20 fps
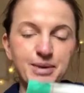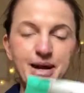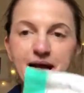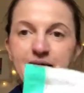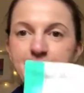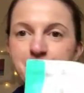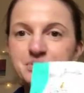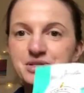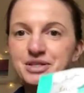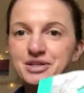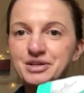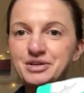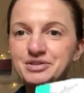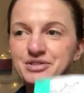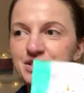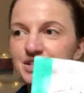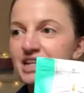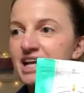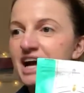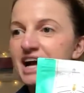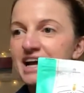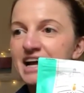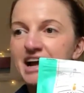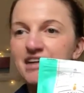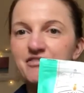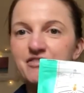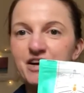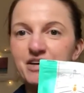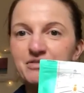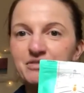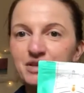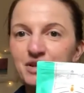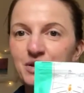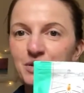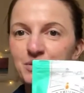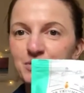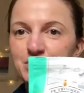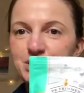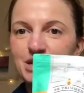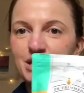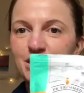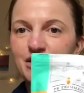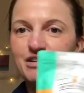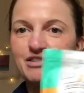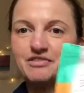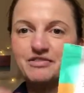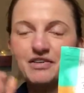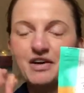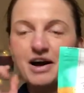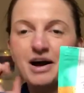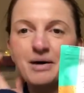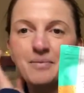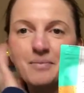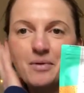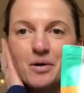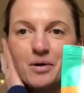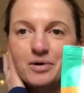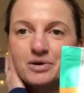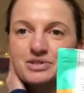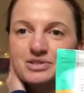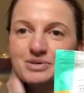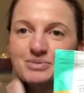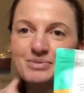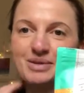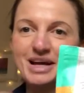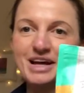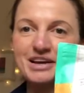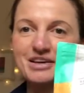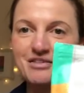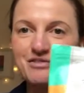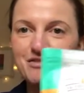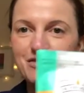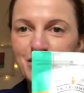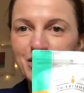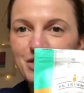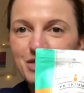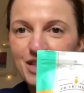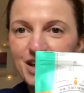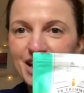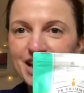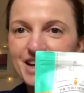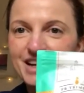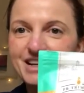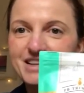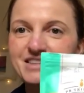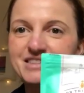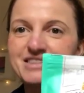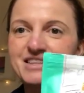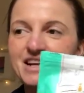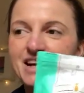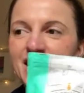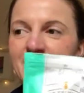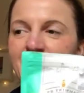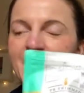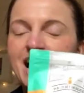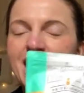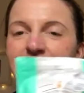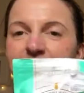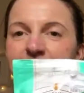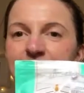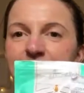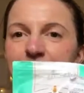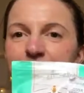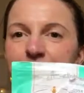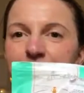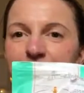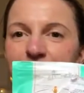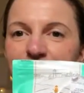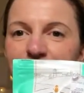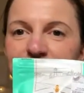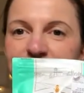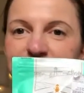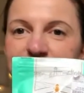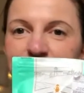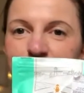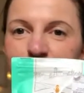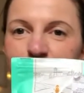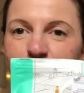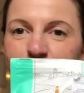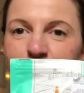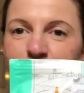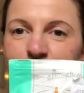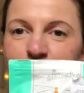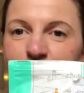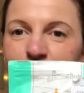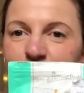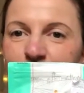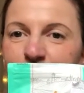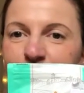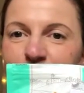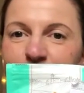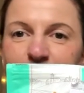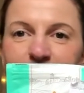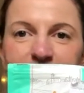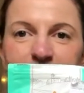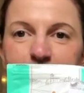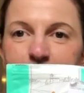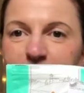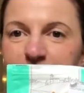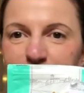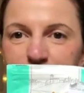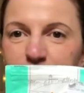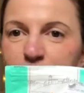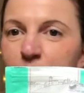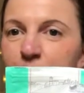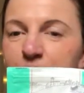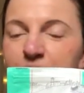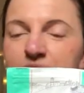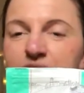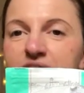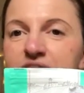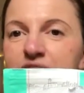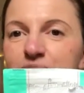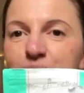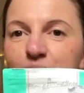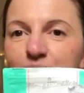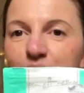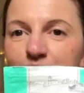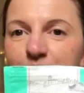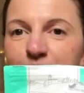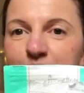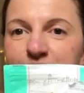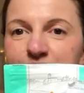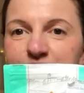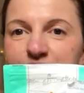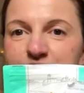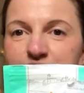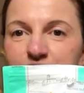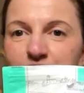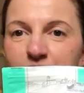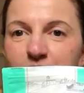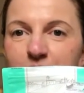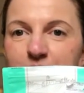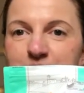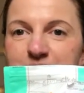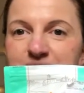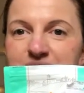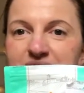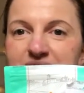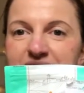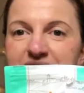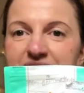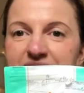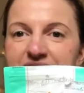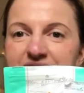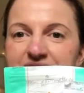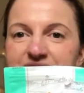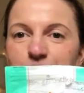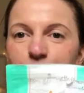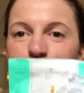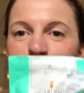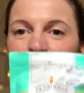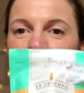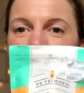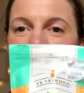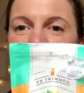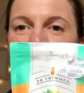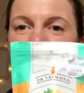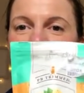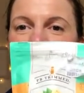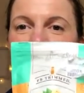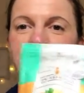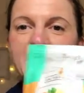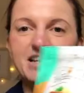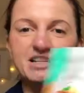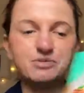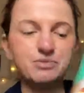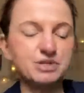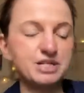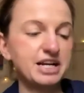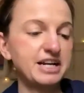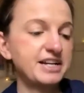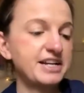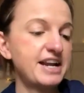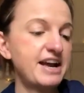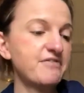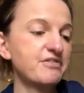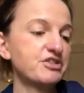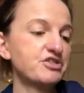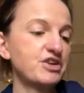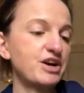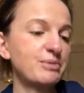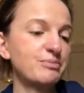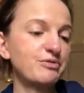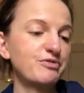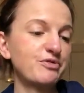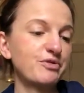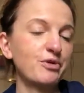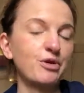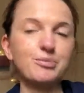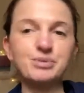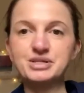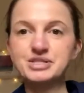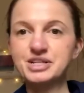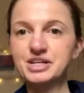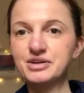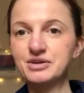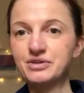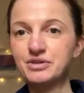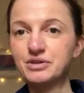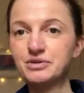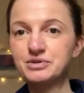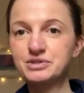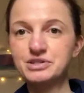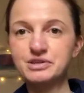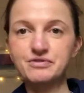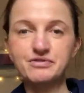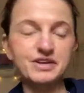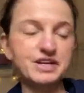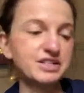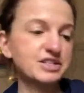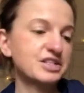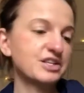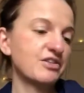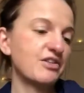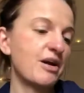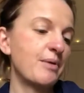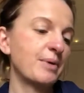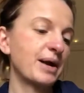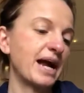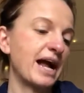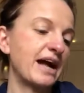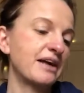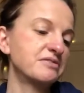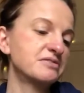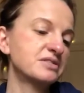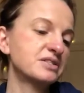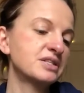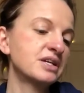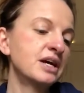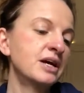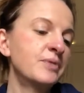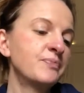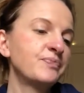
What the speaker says: to my absolute delight, I found loads of awesome like food things, things that were like much cheaper than I'd bought them in the shops. And one of them was this, which I'd never tried before but seen on loads of Instagram accounts.